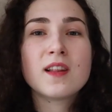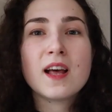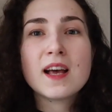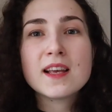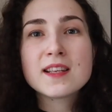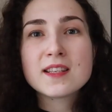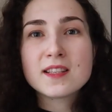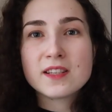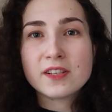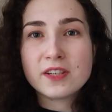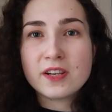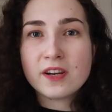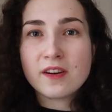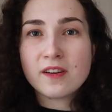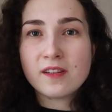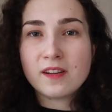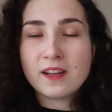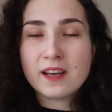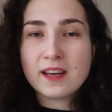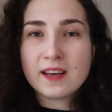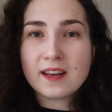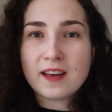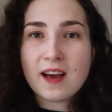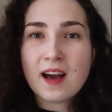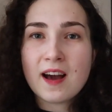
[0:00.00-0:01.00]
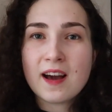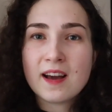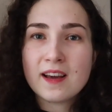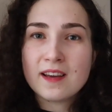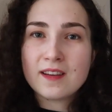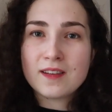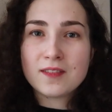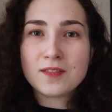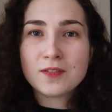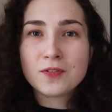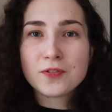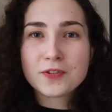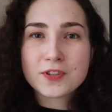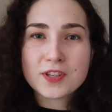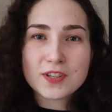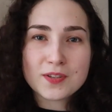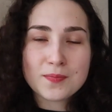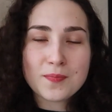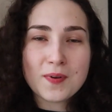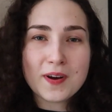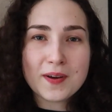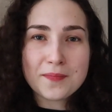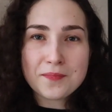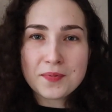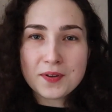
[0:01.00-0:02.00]
last year, I looked
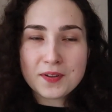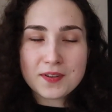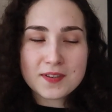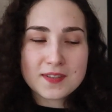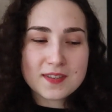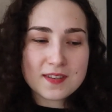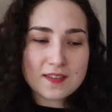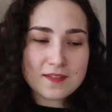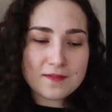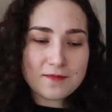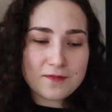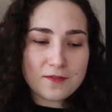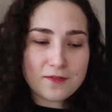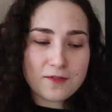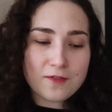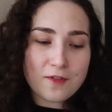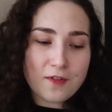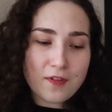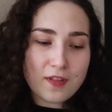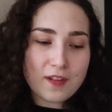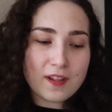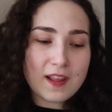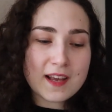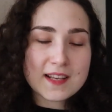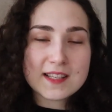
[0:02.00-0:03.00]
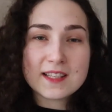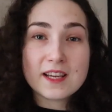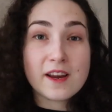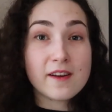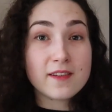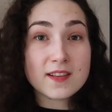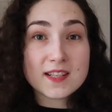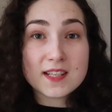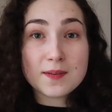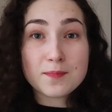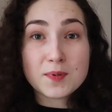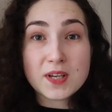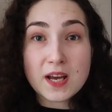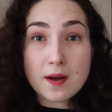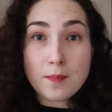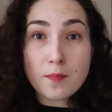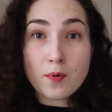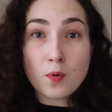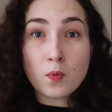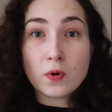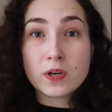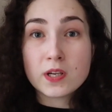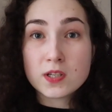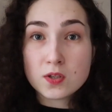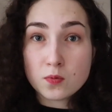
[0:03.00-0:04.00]
at my bills for the last year in September
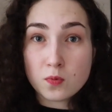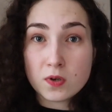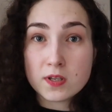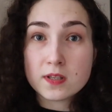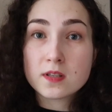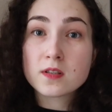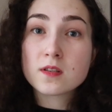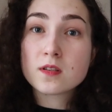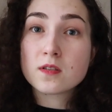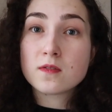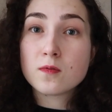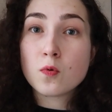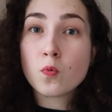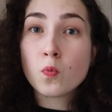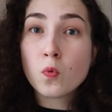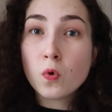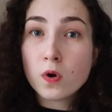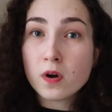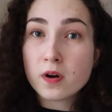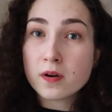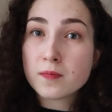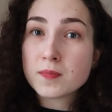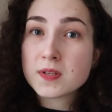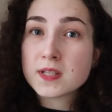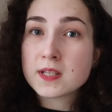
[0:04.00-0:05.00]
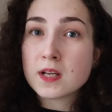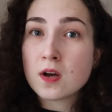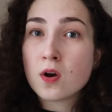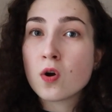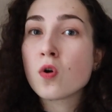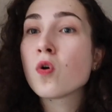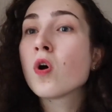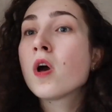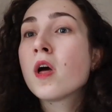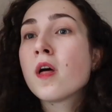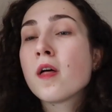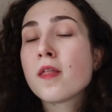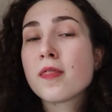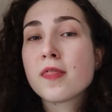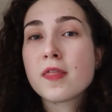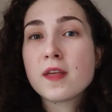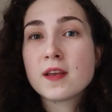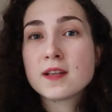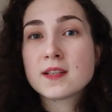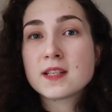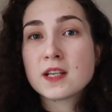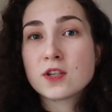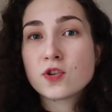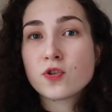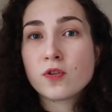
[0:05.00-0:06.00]
when it was warm, so
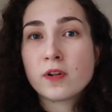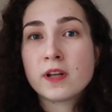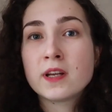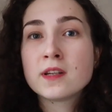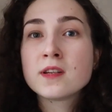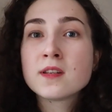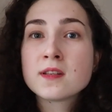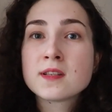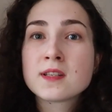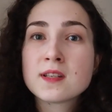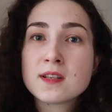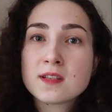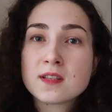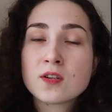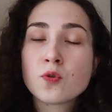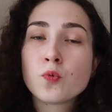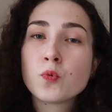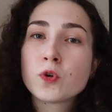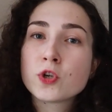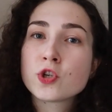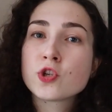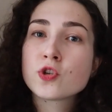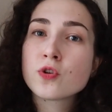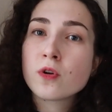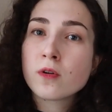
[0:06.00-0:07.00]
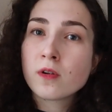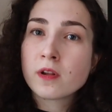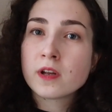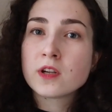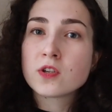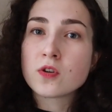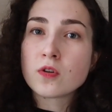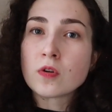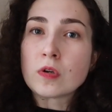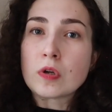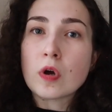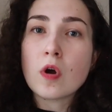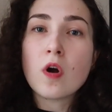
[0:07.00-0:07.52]
the central heating system was surely turned